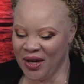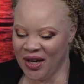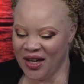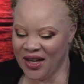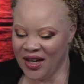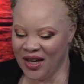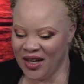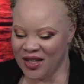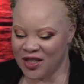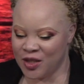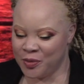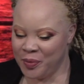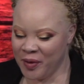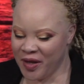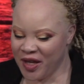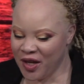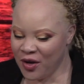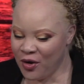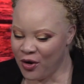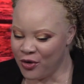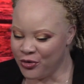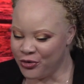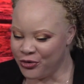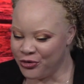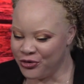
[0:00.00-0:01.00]
Speaking
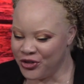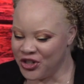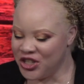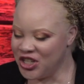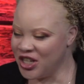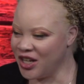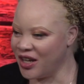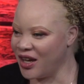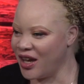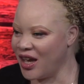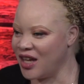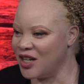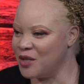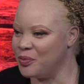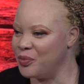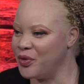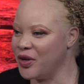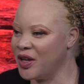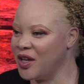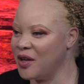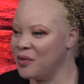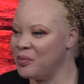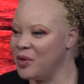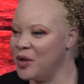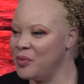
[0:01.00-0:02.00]
of fishing and
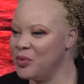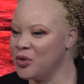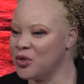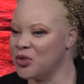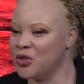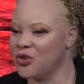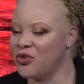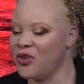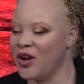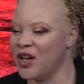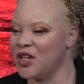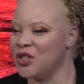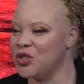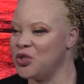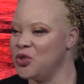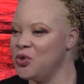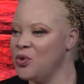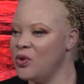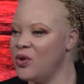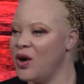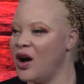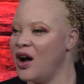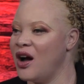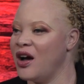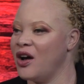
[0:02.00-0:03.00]
bringing people to Christ,
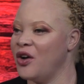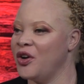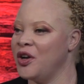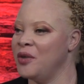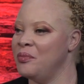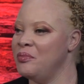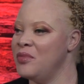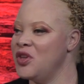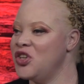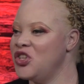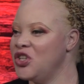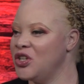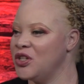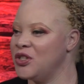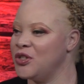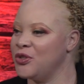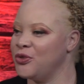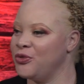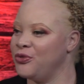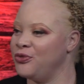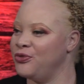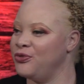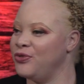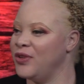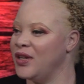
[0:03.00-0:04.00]
you are on a mission to
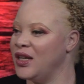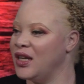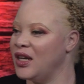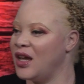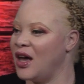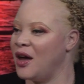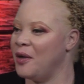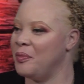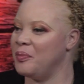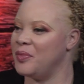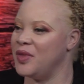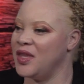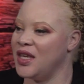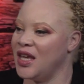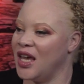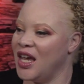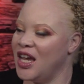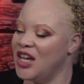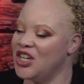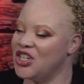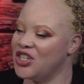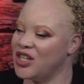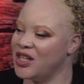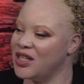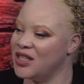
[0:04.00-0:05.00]
fill up the
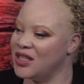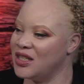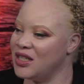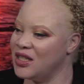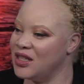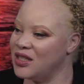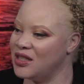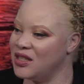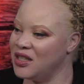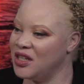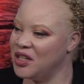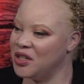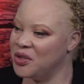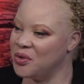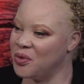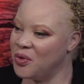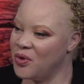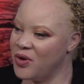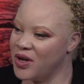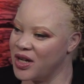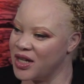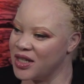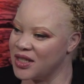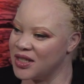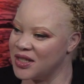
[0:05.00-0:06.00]
HICC in August.